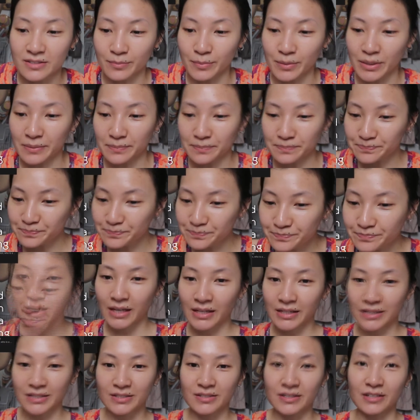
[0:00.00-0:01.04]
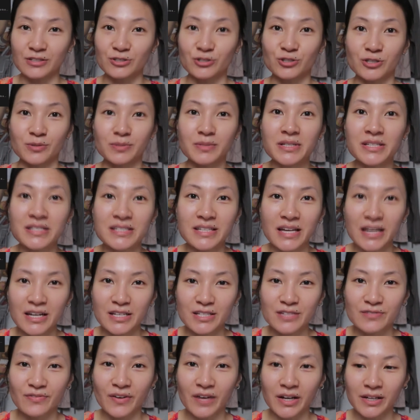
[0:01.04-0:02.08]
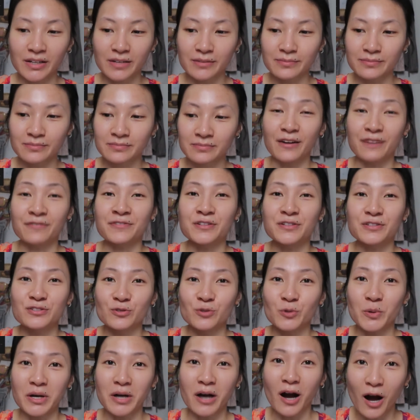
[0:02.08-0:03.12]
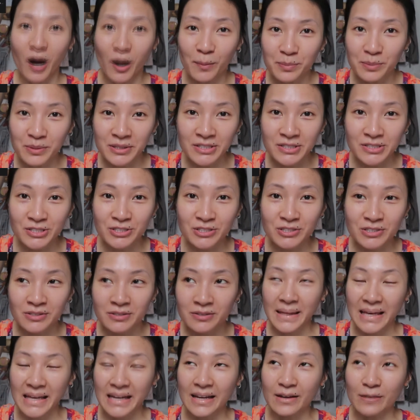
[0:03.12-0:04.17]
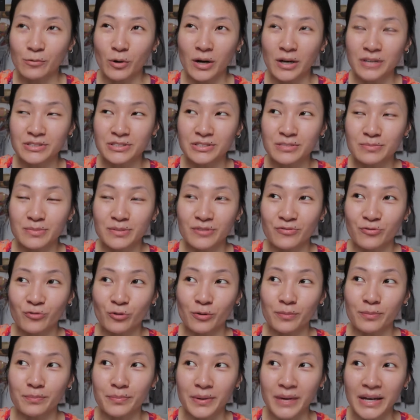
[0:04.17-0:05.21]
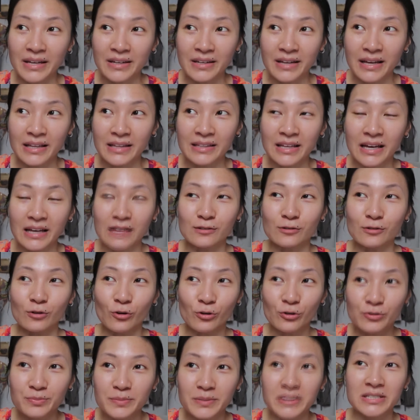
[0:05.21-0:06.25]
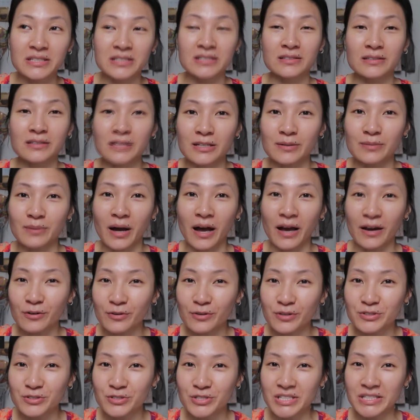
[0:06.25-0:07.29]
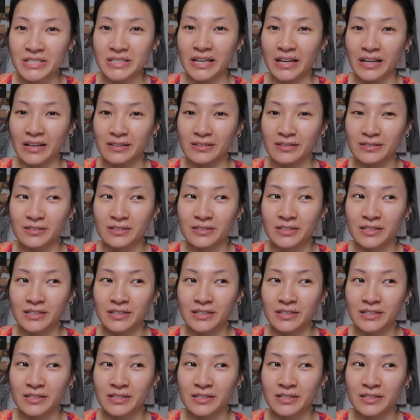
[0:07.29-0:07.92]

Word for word: I mean, it is extremely satisfying. I feel so accomplished, and I watch them before bed, and that lulled me to sleep. I don't understand.